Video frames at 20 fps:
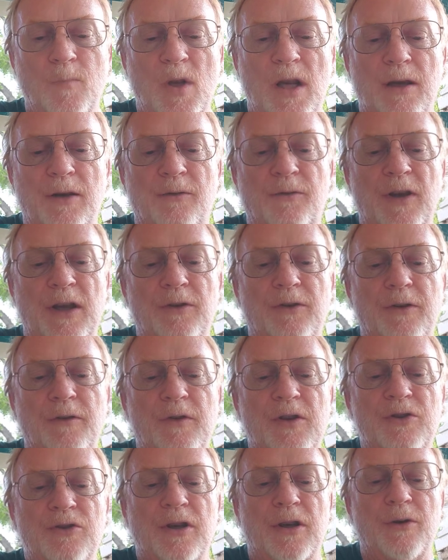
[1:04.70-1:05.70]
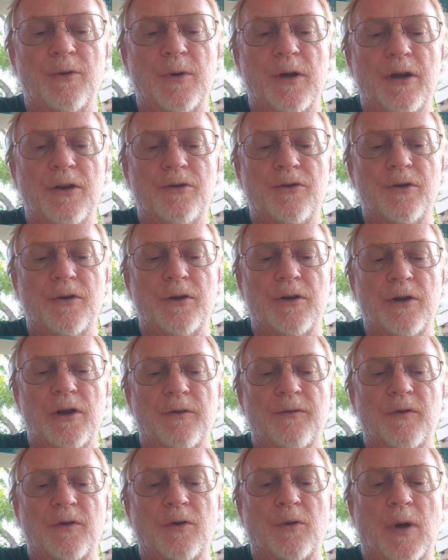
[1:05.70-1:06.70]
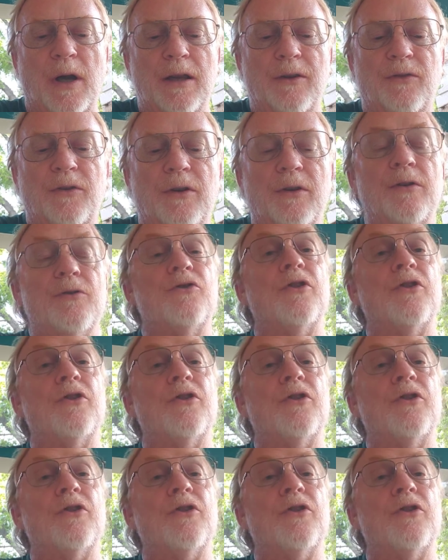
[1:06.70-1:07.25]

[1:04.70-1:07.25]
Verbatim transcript: In the face of a generation of crisis,